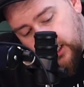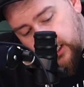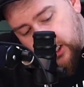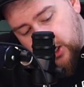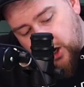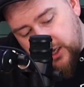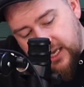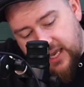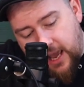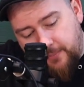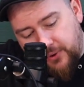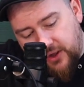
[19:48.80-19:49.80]
you know, you
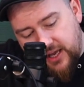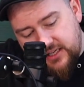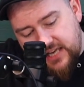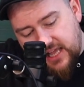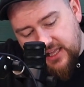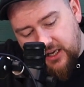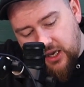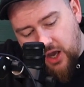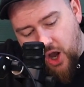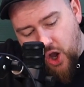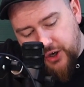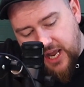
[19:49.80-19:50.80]
can play delicate
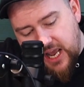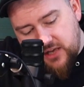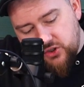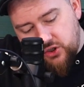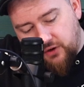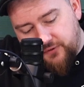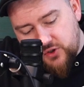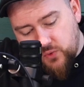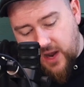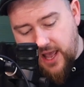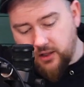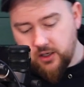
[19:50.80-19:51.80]
ornate stuff as
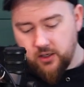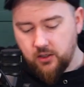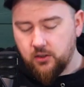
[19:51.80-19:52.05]
well.